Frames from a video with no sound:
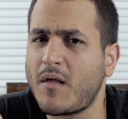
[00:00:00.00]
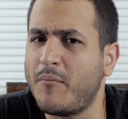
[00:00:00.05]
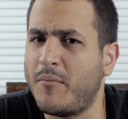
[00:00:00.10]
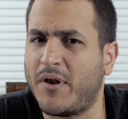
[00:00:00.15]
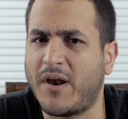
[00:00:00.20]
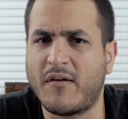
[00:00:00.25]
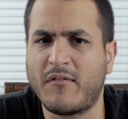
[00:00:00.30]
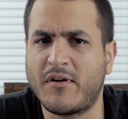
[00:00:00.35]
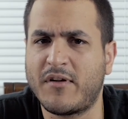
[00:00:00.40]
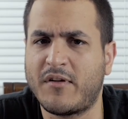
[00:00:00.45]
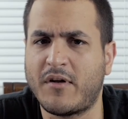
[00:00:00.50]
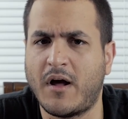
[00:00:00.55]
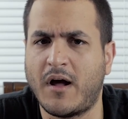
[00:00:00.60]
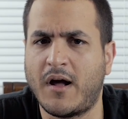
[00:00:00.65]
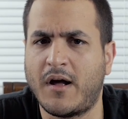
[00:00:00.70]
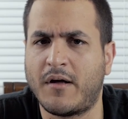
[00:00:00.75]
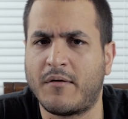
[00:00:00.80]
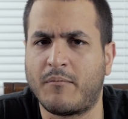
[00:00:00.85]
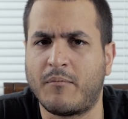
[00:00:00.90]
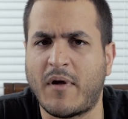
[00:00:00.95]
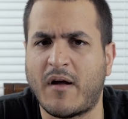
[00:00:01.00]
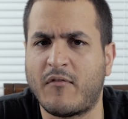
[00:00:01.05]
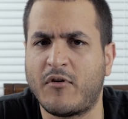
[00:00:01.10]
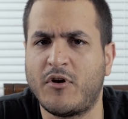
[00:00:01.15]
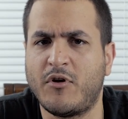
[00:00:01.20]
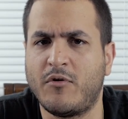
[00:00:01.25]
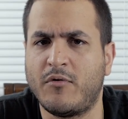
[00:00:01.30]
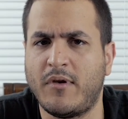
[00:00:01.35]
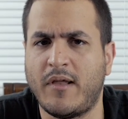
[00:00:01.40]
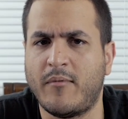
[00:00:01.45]
But every
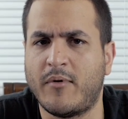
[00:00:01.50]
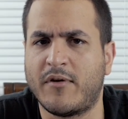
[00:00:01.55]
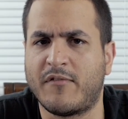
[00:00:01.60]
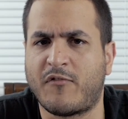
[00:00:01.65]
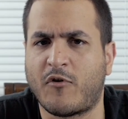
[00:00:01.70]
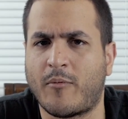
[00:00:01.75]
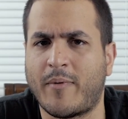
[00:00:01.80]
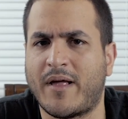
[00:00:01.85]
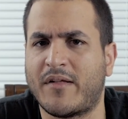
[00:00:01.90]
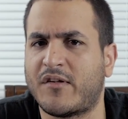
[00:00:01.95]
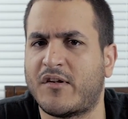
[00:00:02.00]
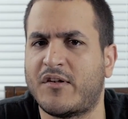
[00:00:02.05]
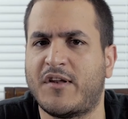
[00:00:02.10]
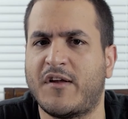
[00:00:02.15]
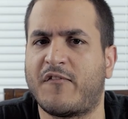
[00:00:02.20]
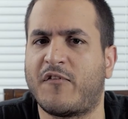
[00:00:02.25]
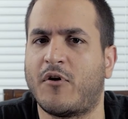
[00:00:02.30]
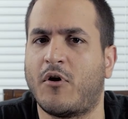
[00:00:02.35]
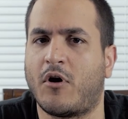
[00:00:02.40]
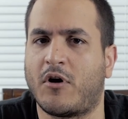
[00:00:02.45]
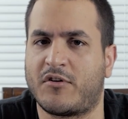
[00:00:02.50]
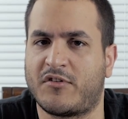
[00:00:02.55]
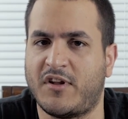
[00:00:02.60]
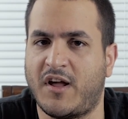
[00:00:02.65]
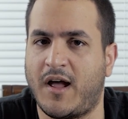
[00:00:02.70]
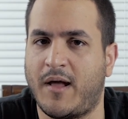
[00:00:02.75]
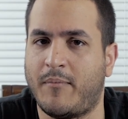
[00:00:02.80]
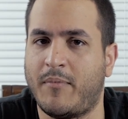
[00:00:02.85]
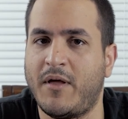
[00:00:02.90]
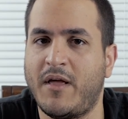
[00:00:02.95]
new limited format has a different
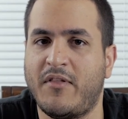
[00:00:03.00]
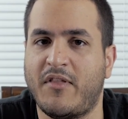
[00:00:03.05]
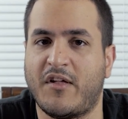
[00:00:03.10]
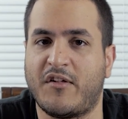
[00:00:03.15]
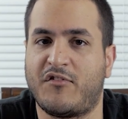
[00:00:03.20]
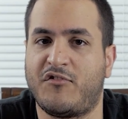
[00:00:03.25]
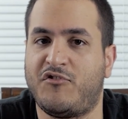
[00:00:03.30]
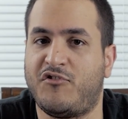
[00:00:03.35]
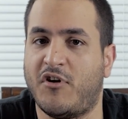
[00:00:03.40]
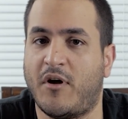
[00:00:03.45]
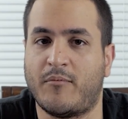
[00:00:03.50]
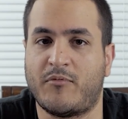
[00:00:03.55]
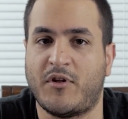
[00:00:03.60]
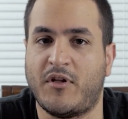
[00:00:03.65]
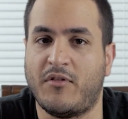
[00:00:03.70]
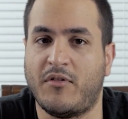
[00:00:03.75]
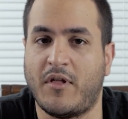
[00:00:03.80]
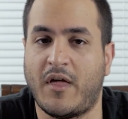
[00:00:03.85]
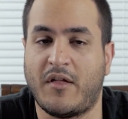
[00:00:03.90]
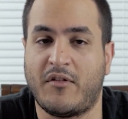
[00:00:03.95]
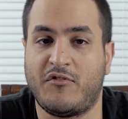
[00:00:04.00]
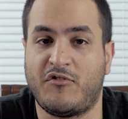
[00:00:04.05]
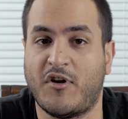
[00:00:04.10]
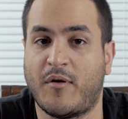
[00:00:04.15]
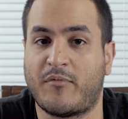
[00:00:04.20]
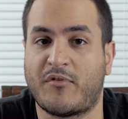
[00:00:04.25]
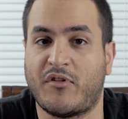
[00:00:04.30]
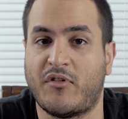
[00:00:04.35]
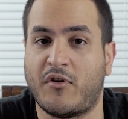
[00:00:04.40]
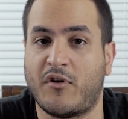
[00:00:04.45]
archetype that
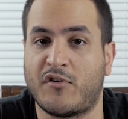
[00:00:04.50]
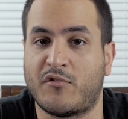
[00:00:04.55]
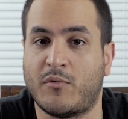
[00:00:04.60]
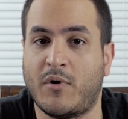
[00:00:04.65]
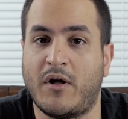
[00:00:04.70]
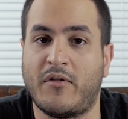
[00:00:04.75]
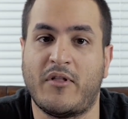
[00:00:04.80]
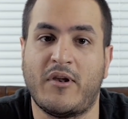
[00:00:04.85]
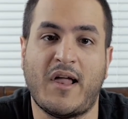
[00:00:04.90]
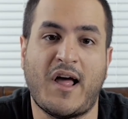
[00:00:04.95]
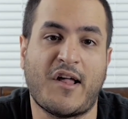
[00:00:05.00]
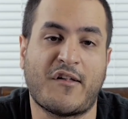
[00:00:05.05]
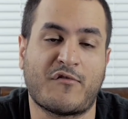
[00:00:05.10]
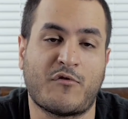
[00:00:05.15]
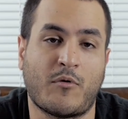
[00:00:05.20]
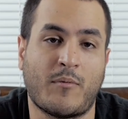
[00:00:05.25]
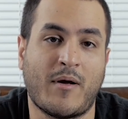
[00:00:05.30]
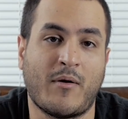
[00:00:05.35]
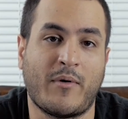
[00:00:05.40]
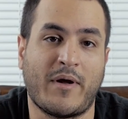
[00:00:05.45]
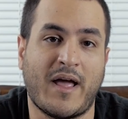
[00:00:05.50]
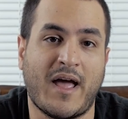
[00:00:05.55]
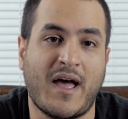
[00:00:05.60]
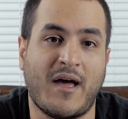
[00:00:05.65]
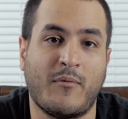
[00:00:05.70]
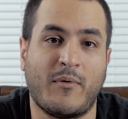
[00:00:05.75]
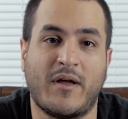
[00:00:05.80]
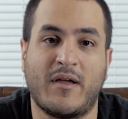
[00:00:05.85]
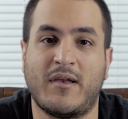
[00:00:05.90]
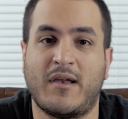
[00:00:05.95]
jumps in there as well. The last format we
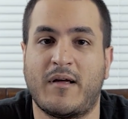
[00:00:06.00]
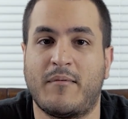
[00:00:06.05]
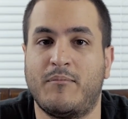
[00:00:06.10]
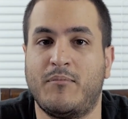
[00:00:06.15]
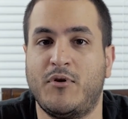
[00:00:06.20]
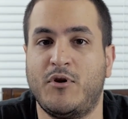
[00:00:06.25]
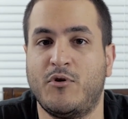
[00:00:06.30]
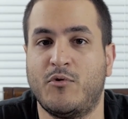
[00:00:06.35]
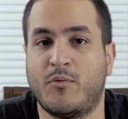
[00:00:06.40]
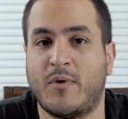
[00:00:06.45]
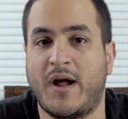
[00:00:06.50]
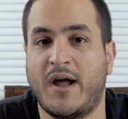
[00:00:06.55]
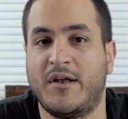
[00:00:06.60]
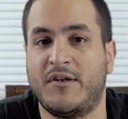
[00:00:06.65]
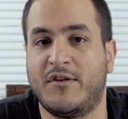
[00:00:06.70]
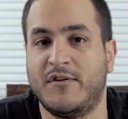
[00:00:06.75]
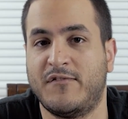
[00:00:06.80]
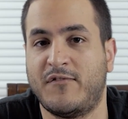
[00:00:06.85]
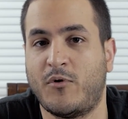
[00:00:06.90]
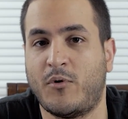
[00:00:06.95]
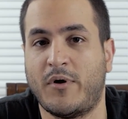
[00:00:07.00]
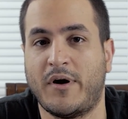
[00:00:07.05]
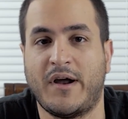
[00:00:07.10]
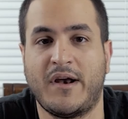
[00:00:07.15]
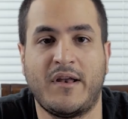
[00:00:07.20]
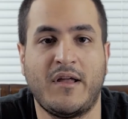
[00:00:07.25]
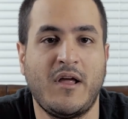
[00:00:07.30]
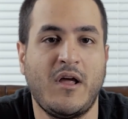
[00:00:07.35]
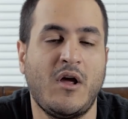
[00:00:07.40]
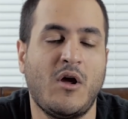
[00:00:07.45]
had like blue-red
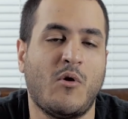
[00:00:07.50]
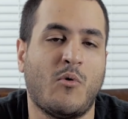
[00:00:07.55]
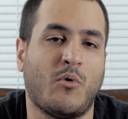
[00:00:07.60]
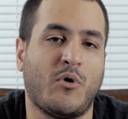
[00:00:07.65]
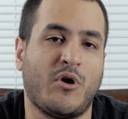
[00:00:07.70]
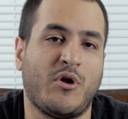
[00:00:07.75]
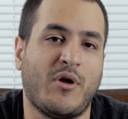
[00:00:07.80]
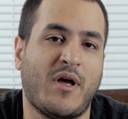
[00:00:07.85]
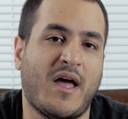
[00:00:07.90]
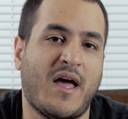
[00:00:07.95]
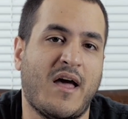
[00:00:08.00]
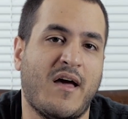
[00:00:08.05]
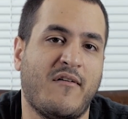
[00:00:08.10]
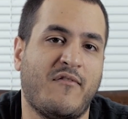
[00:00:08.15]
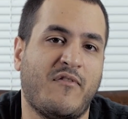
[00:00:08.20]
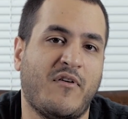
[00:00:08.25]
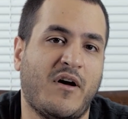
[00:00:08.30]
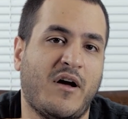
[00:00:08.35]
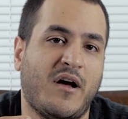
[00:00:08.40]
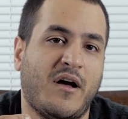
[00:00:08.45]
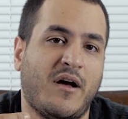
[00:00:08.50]
devoid, where you have